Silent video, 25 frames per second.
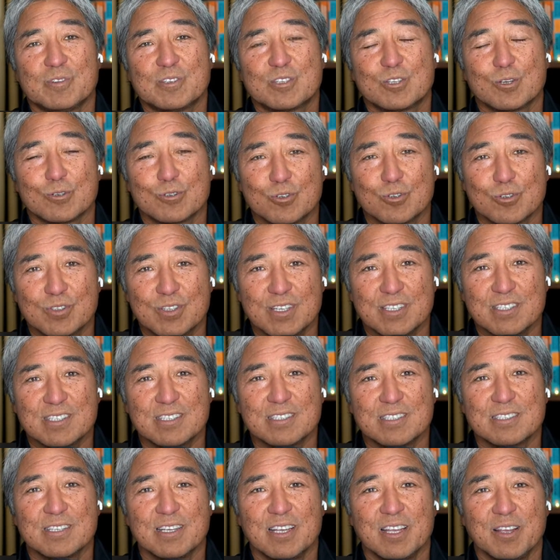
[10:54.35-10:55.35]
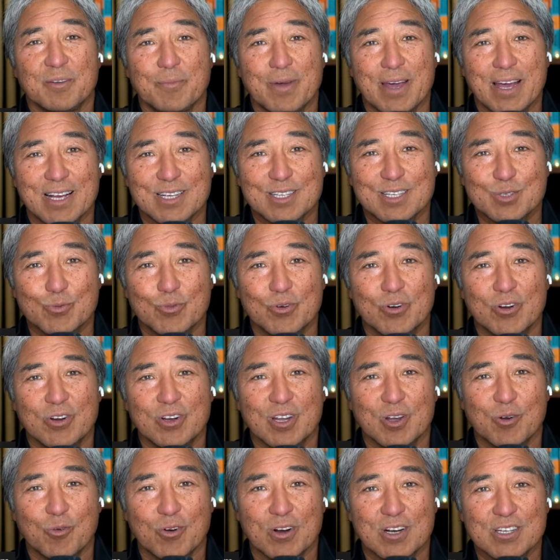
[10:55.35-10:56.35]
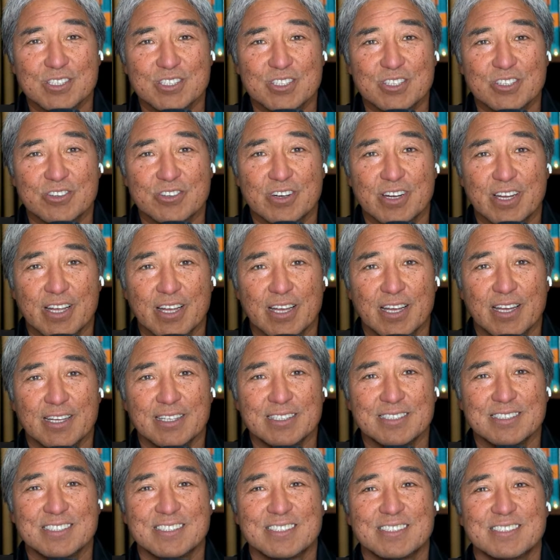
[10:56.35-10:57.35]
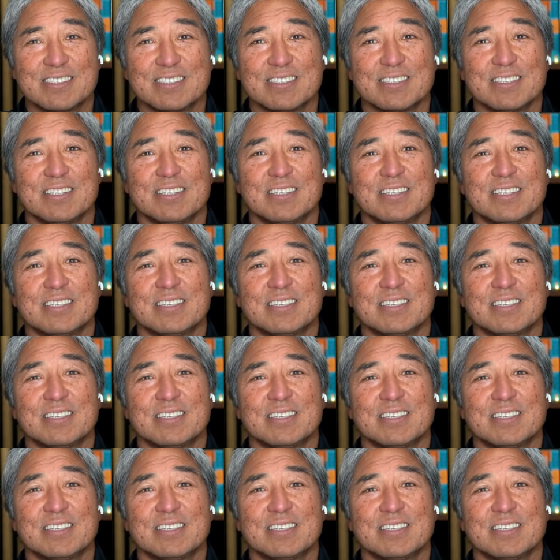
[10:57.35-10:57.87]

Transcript: social distancing, mask wearing, and washing your hands.